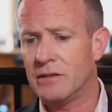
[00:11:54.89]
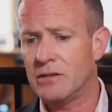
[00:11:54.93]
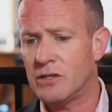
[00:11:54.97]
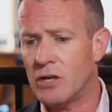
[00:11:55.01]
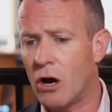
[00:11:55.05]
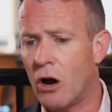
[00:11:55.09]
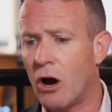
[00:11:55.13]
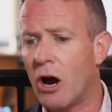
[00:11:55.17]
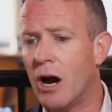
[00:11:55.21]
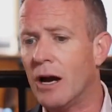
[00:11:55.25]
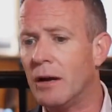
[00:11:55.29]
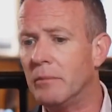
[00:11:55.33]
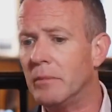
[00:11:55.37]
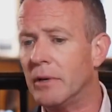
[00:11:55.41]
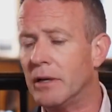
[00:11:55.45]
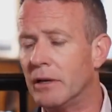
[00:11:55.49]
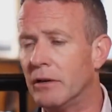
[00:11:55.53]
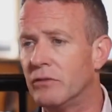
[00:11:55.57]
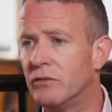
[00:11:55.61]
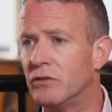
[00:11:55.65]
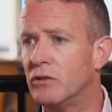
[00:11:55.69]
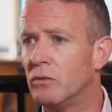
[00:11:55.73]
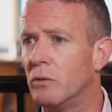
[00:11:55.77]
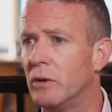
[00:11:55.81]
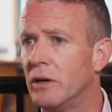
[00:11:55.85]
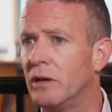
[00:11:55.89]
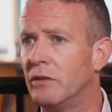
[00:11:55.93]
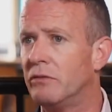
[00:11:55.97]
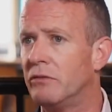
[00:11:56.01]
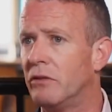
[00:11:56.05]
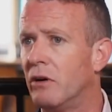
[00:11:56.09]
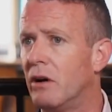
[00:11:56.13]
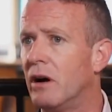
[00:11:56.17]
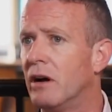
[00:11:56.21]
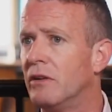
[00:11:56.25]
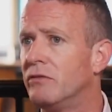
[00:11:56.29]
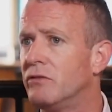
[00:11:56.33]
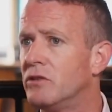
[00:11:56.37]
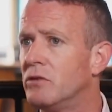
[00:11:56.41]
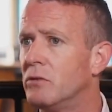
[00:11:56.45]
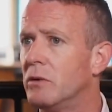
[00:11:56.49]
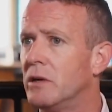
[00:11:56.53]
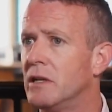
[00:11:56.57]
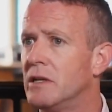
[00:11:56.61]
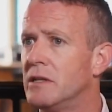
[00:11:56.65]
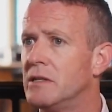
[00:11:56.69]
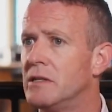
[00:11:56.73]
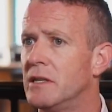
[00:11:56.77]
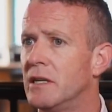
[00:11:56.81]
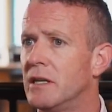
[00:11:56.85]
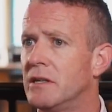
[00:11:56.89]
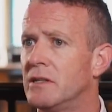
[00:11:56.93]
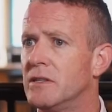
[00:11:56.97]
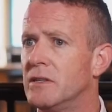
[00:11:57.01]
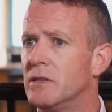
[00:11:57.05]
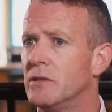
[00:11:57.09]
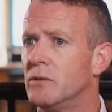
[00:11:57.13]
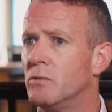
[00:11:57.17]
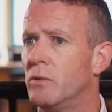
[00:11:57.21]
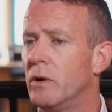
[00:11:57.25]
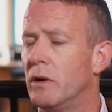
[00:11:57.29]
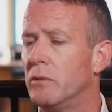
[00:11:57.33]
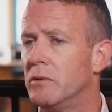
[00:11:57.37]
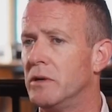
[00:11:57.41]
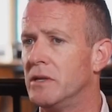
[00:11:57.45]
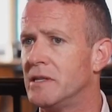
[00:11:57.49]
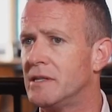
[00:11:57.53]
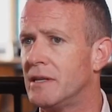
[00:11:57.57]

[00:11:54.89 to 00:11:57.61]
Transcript: timing of 25, 26 is where we